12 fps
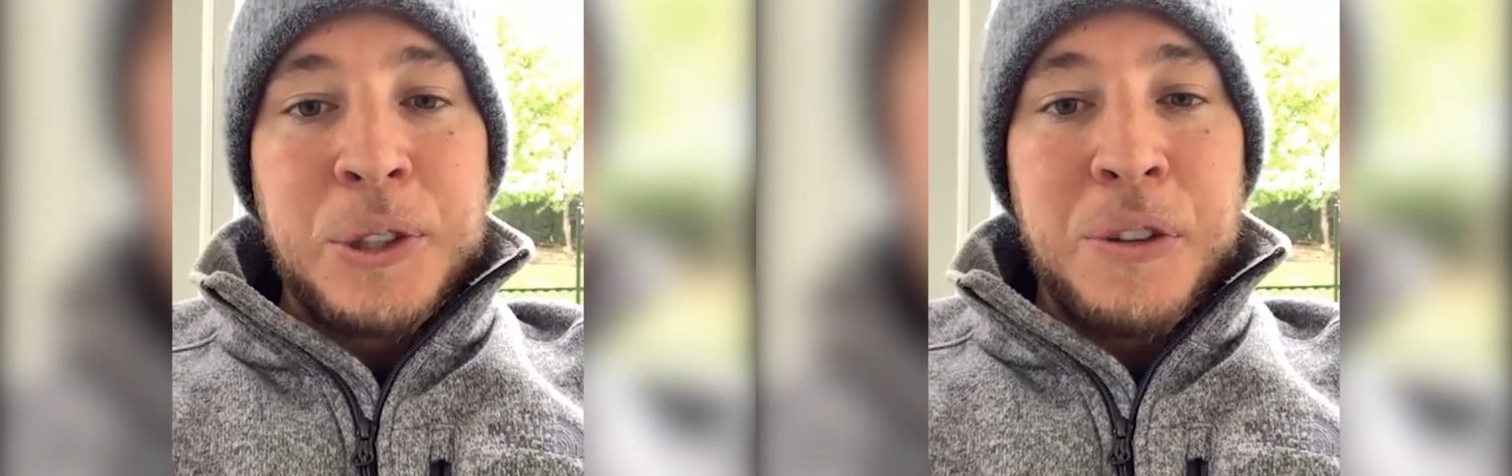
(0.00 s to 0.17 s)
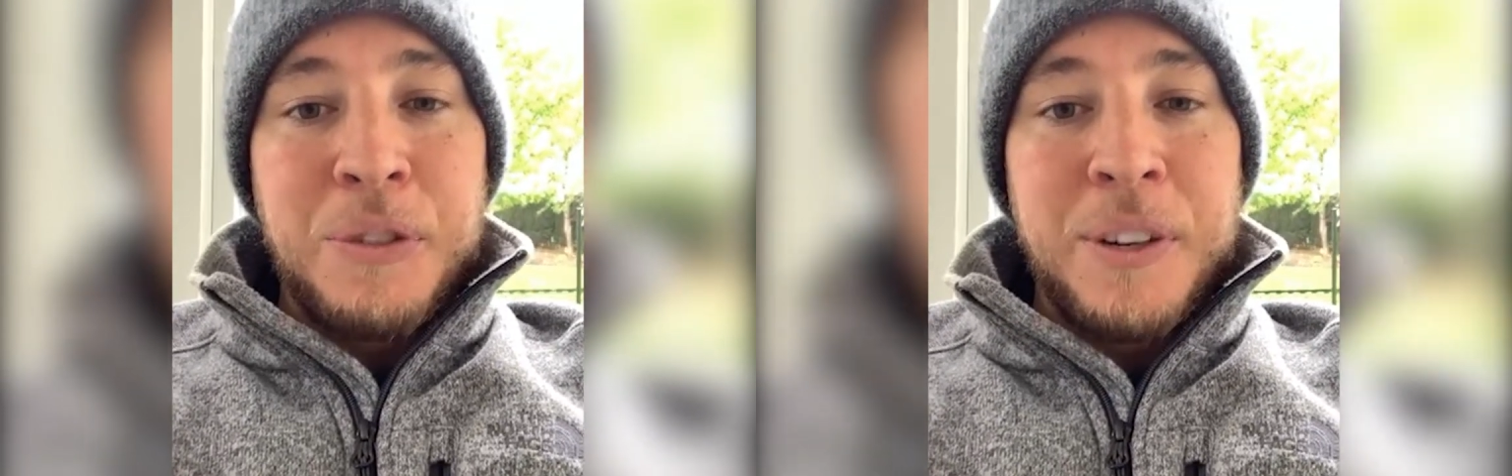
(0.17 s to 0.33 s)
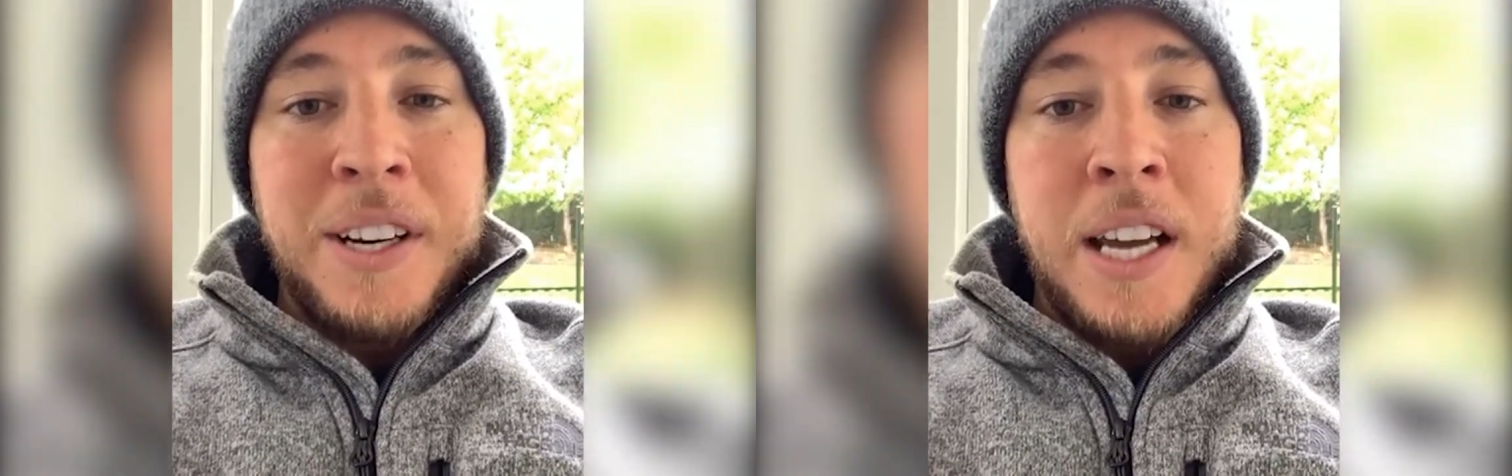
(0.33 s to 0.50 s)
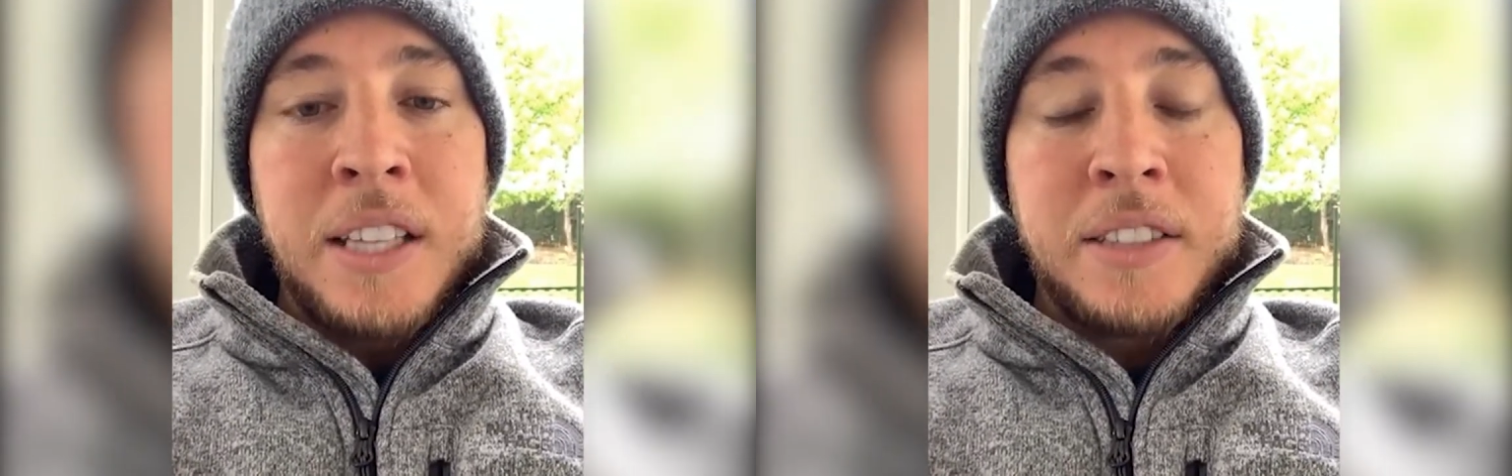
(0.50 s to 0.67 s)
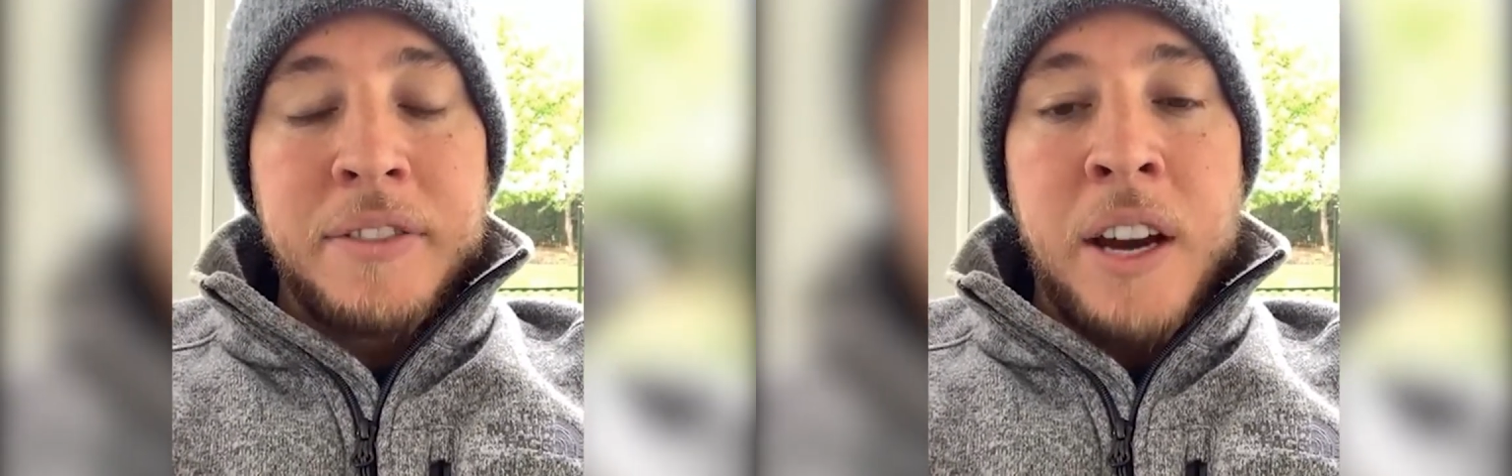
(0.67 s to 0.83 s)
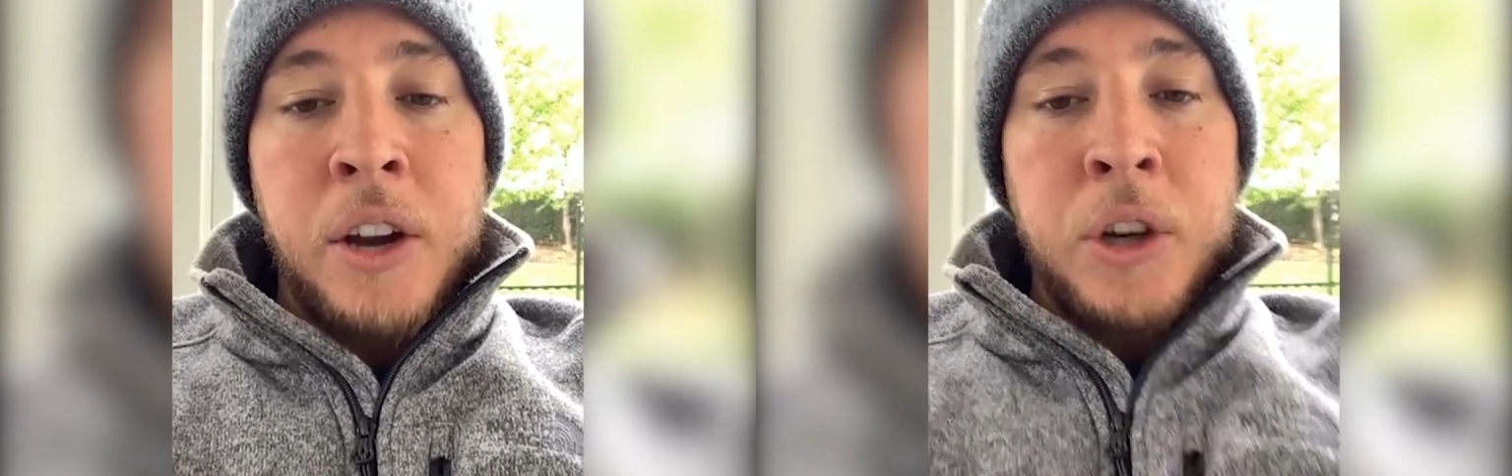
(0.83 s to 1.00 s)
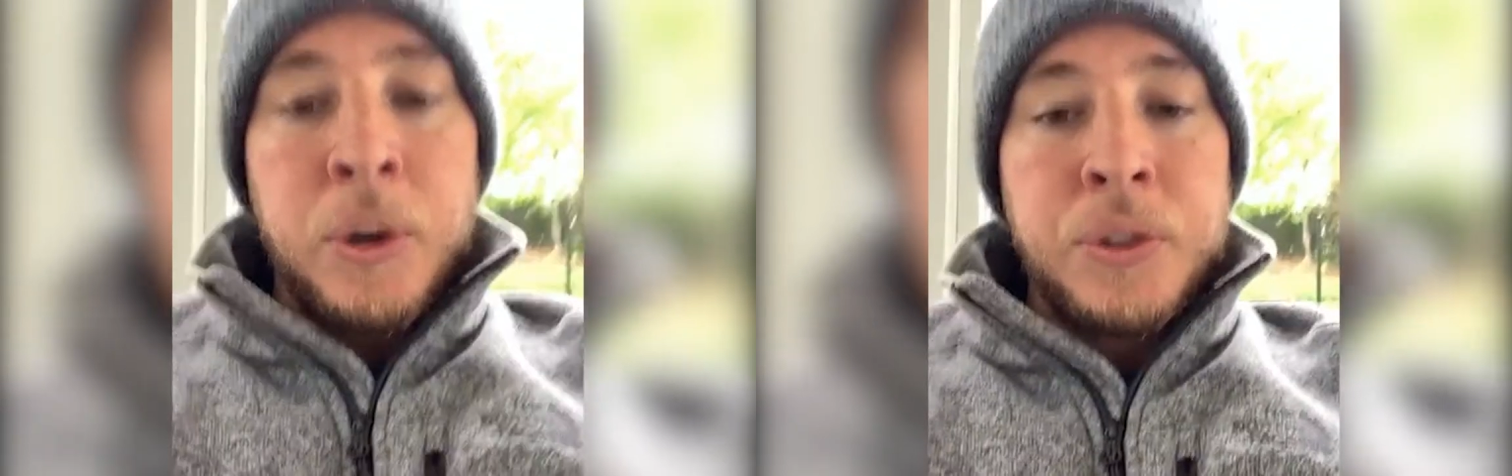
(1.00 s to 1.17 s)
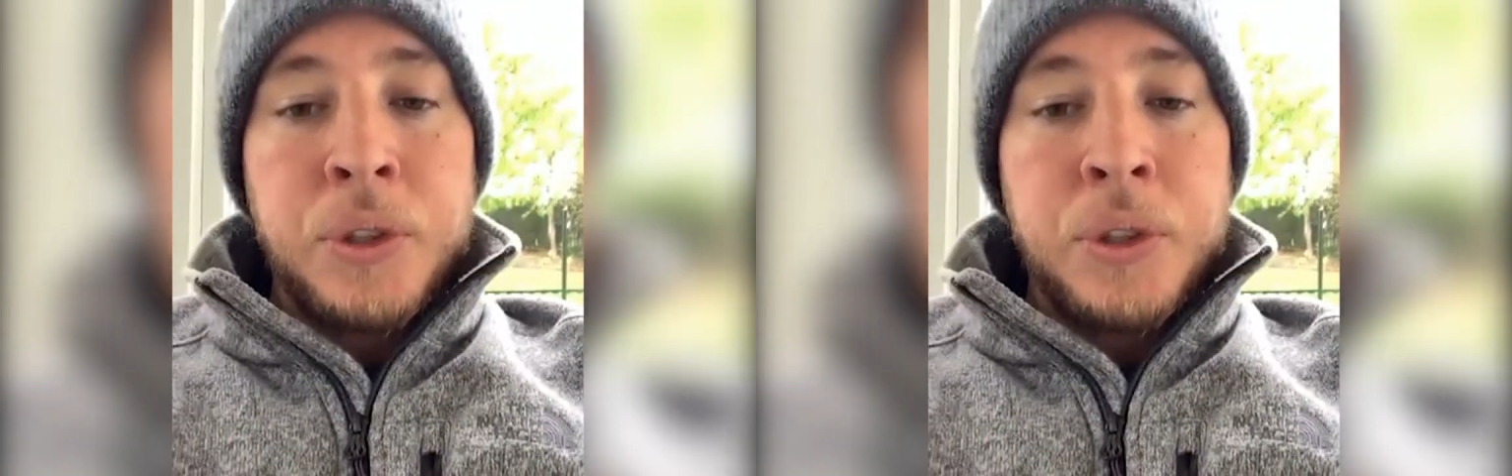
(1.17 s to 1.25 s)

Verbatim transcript: two, three days to find out your